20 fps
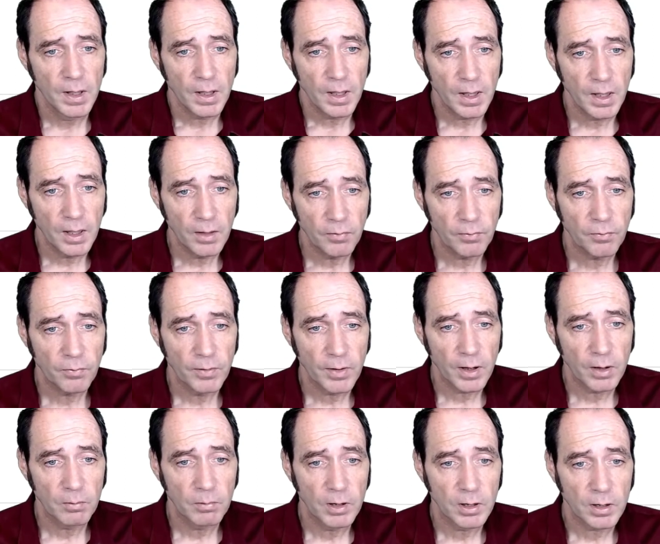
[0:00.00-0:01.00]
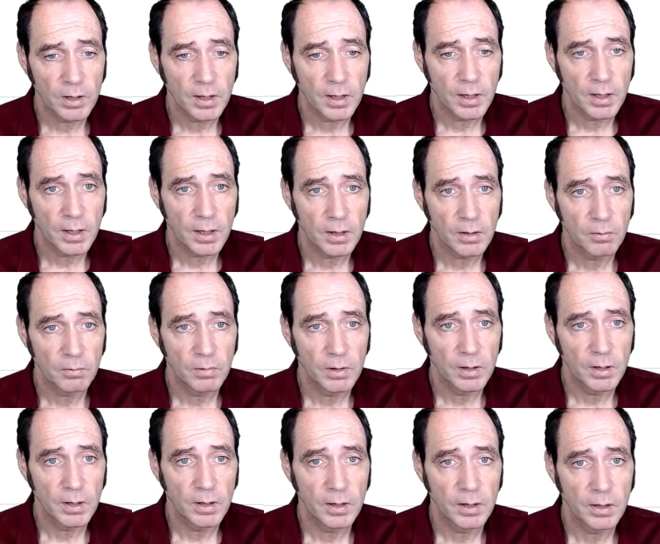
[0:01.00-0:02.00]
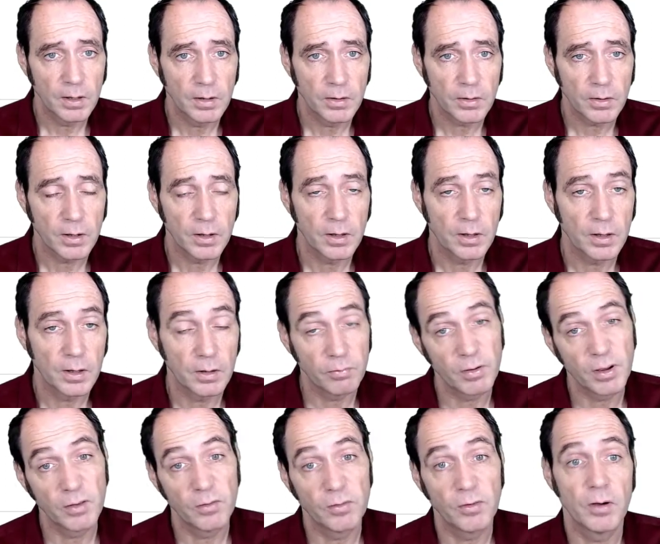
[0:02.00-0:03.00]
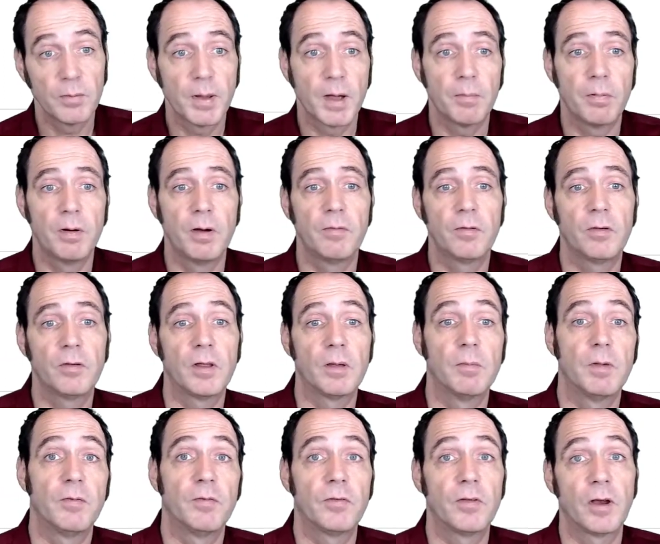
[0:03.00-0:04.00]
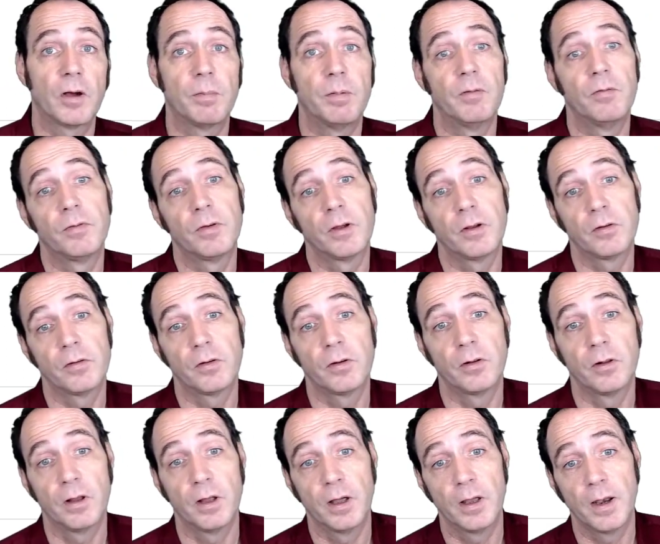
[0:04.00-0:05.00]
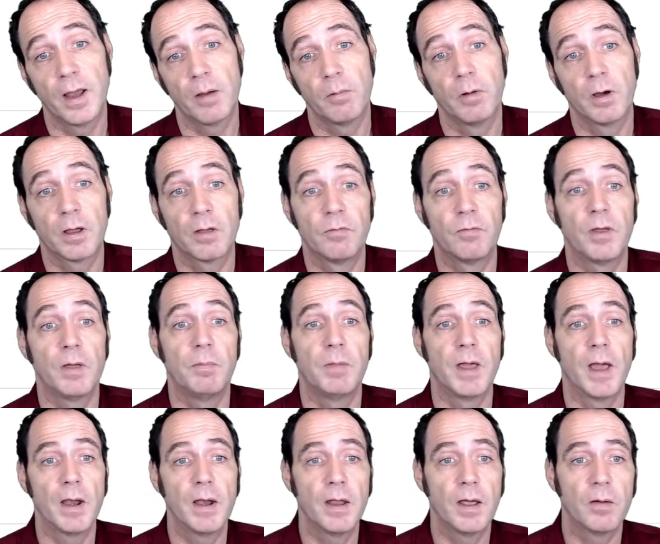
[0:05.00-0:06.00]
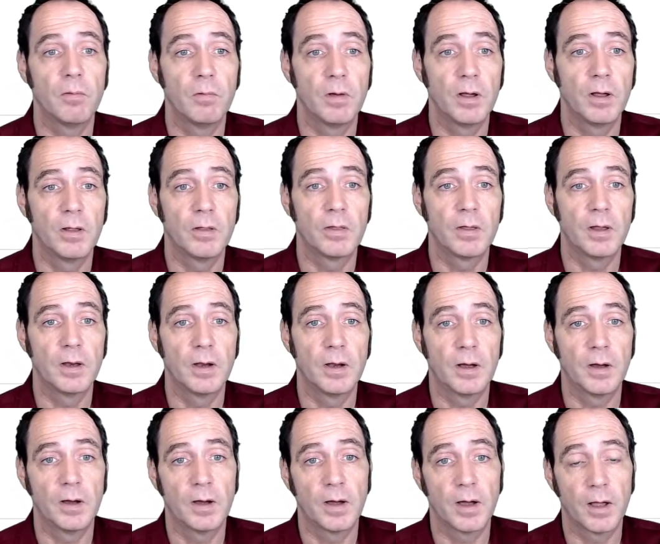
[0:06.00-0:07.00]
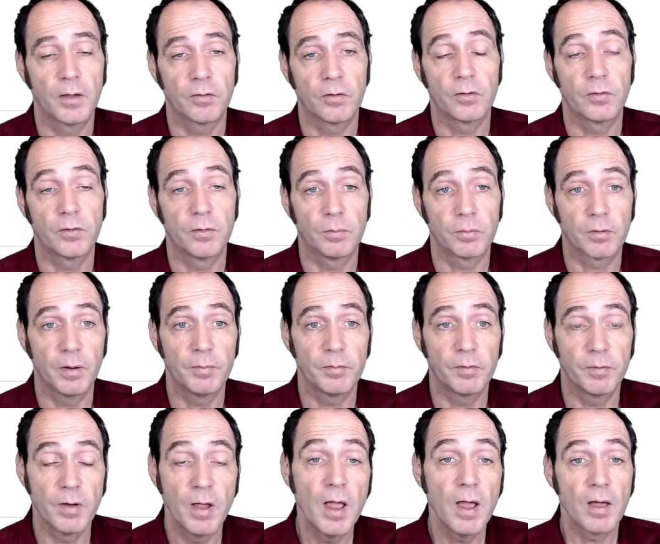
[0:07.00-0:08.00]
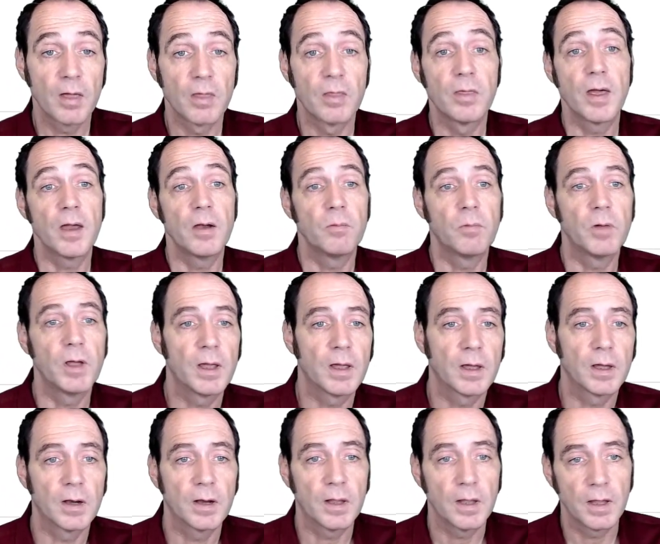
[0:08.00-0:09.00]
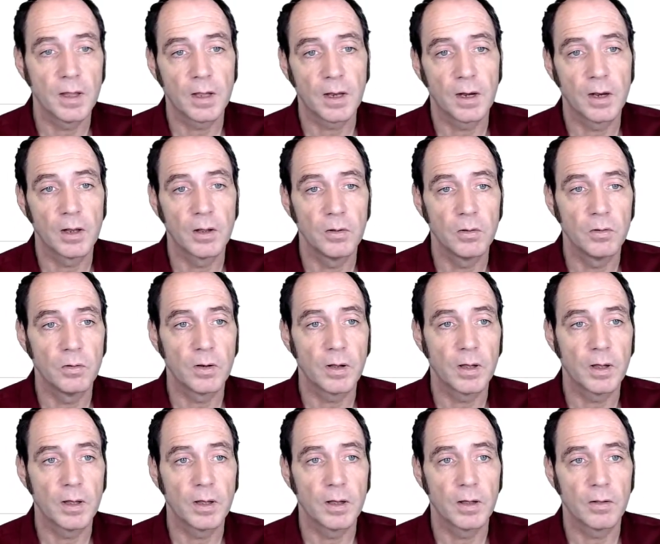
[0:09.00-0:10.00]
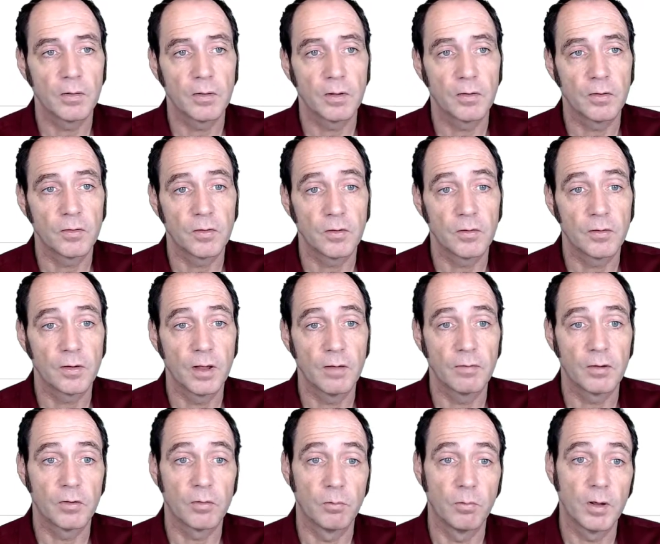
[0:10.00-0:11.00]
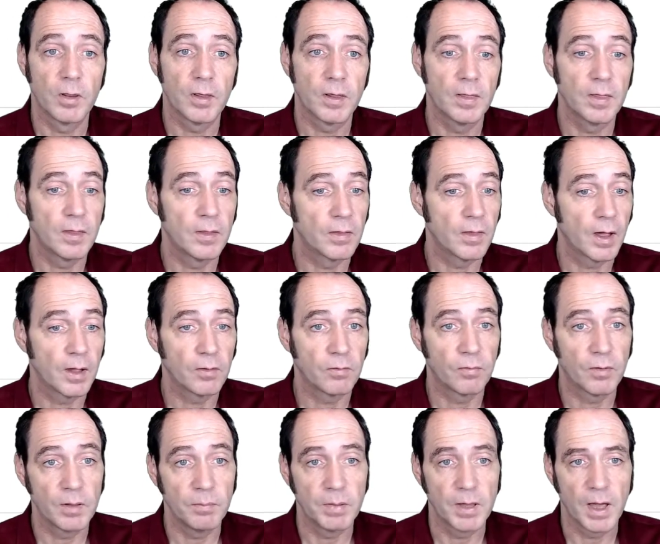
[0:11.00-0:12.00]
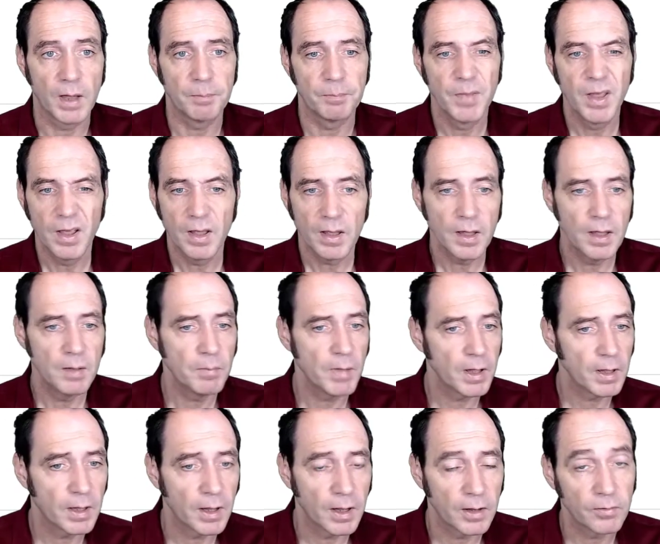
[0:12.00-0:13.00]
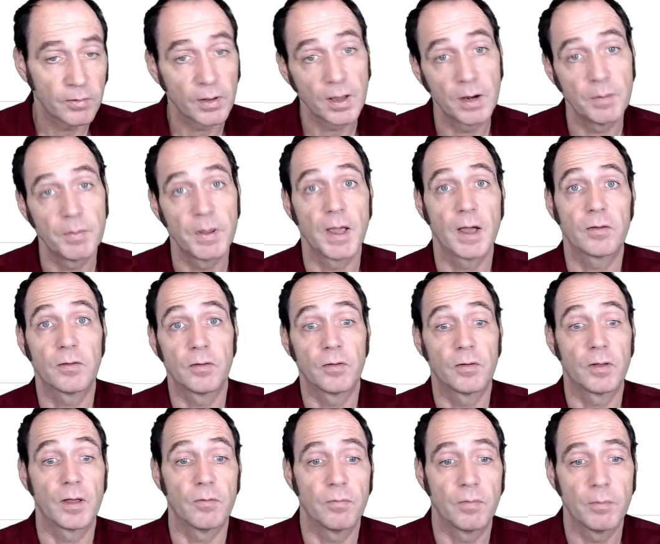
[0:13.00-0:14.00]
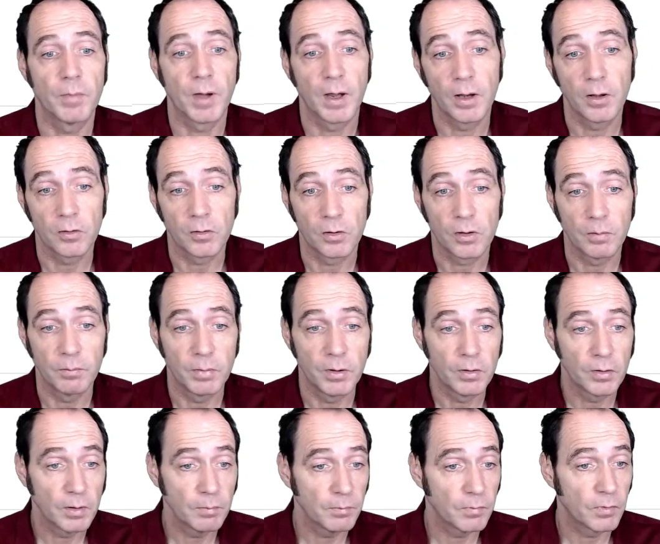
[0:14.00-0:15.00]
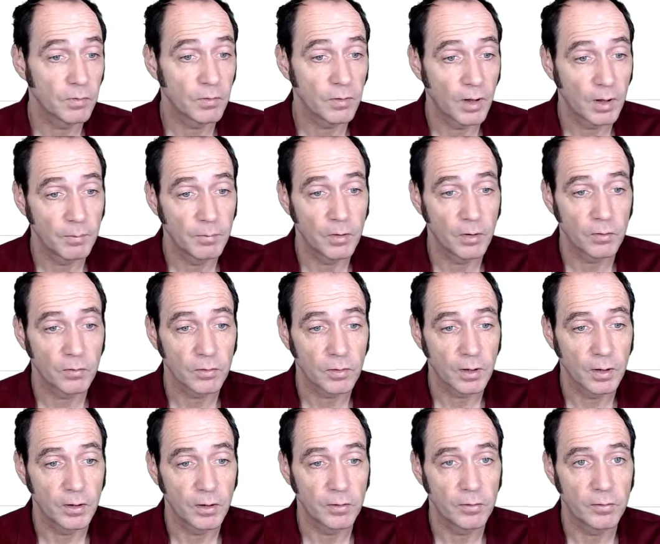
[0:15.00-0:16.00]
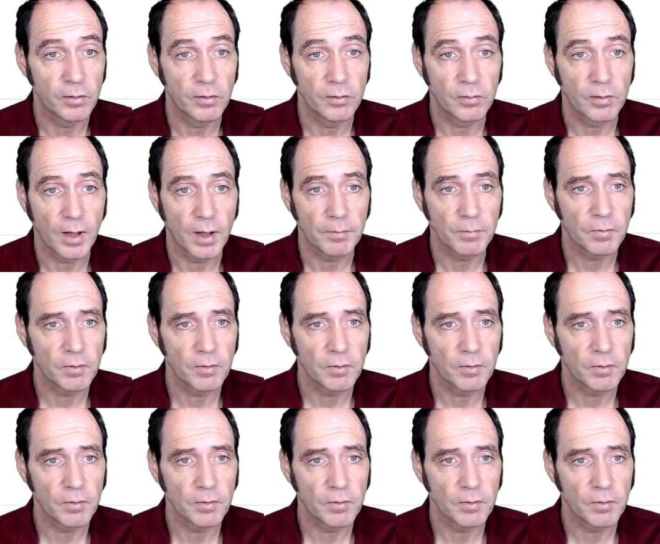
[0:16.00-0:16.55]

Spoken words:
If we are working with, if we're concerned about privacy and we've set up a virtual network, a VPN, within our Azure subscription, then we can include this service within that VPN. In my case, I'm going to be accessing it from my local computer, so I'm not going to choose that.